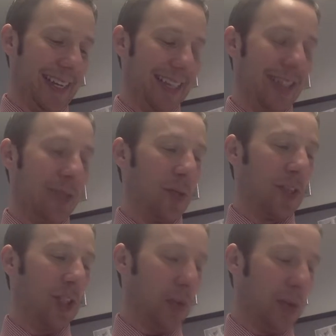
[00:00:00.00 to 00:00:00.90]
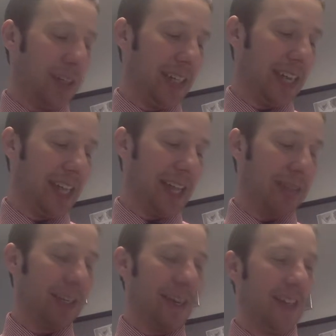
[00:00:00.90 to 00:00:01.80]
So one superintendent
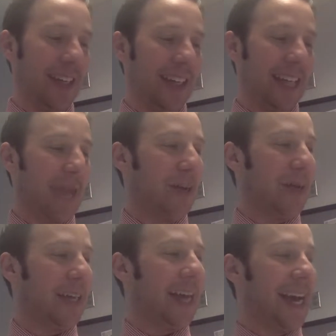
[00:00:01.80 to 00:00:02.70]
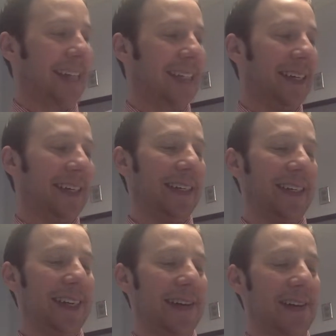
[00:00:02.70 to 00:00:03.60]
claims that he feels like that would be the case.
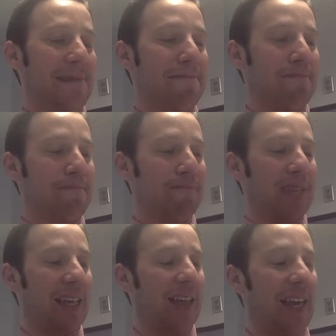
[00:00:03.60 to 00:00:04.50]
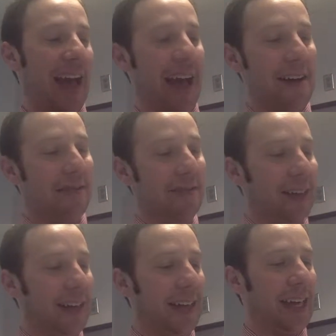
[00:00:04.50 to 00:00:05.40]
And you have,
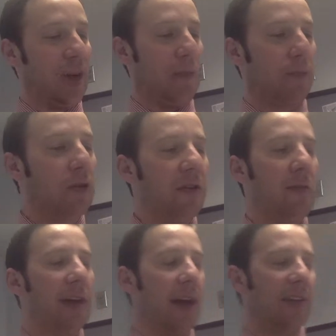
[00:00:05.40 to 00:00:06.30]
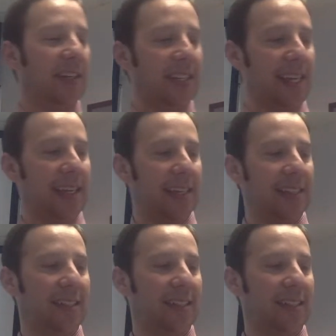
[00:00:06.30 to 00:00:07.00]
improvement of attendance.